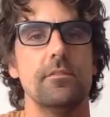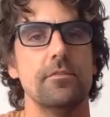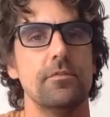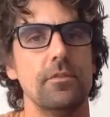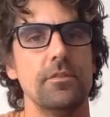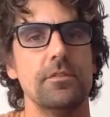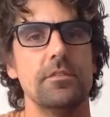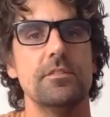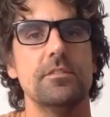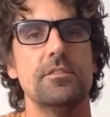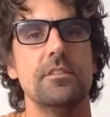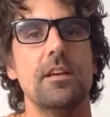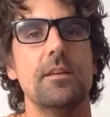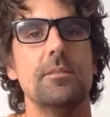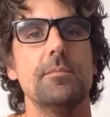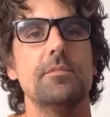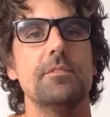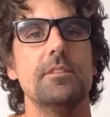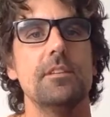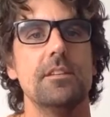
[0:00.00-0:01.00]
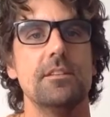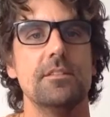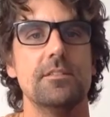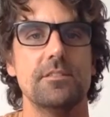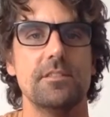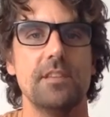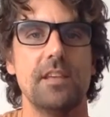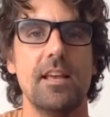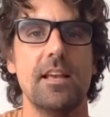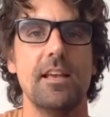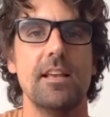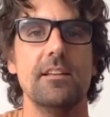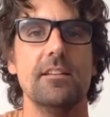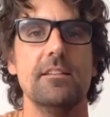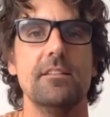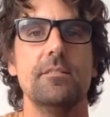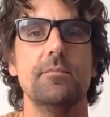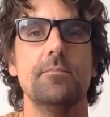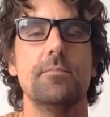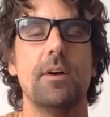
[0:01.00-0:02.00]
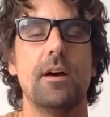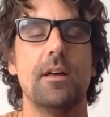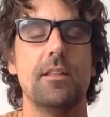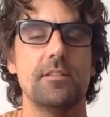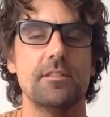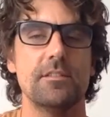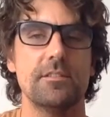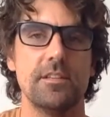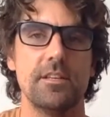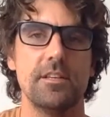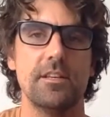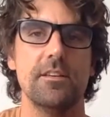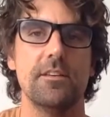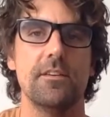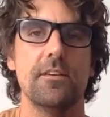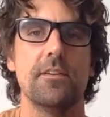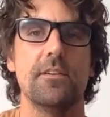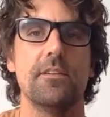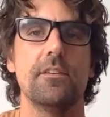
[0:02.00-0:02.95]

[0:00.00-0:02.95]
Footsteps in the sand by the sea.